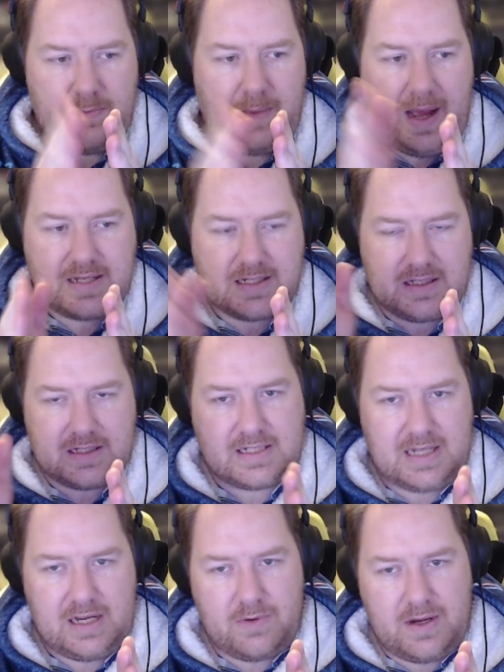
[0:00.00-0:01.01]
parts of the
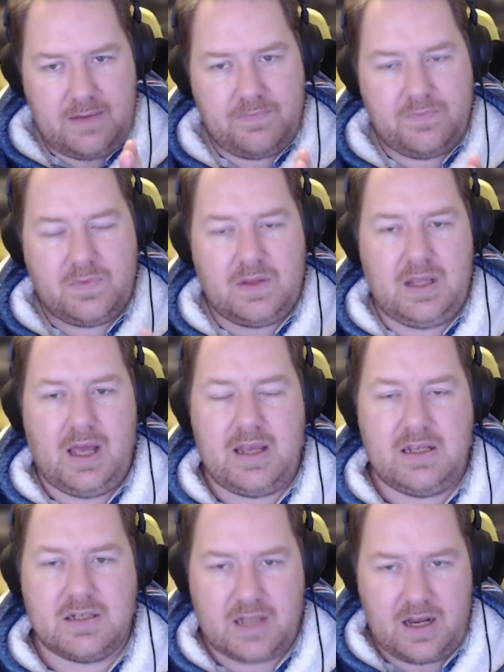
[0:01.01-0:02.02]
scenery
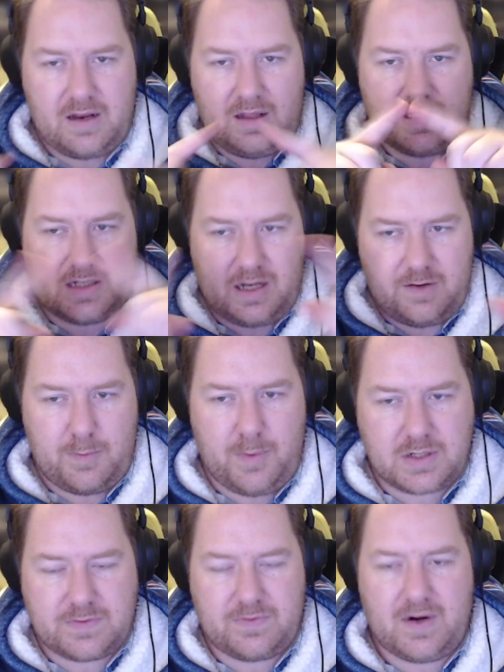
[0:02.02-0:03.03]
inside of a
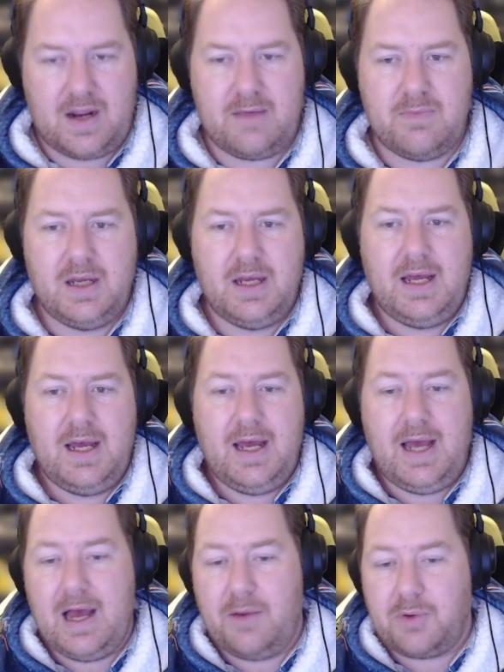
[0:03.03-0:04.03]
box frame.
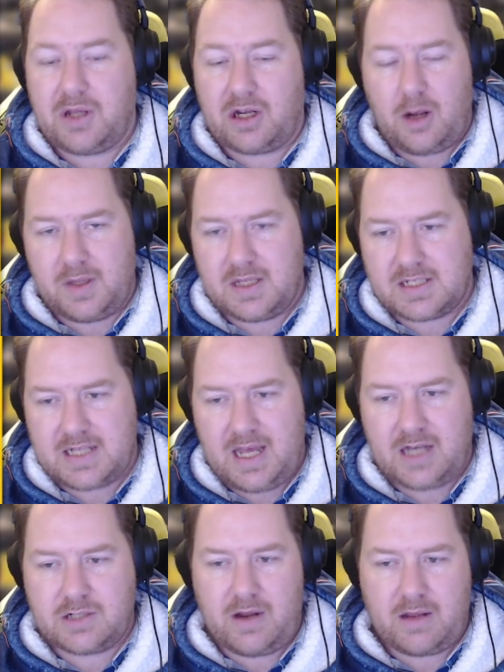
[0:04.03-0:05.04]
We get a copy of the
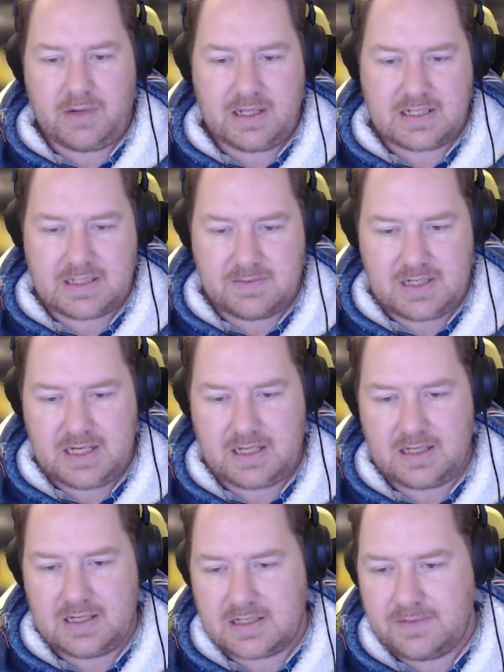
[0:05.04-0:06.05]
soundtrack. We get some
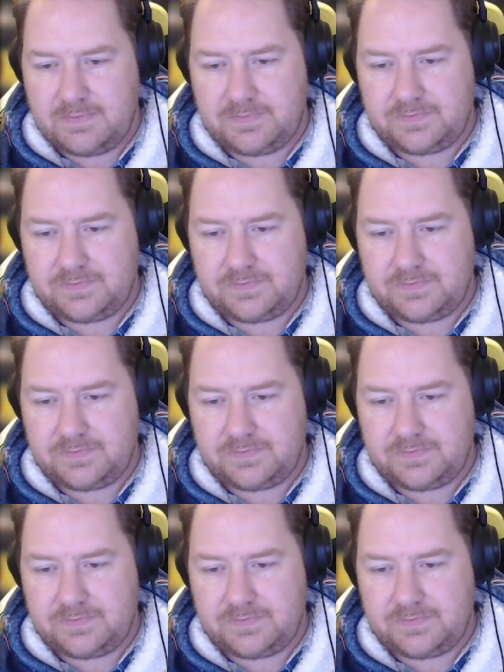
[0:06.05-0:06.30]
stickers.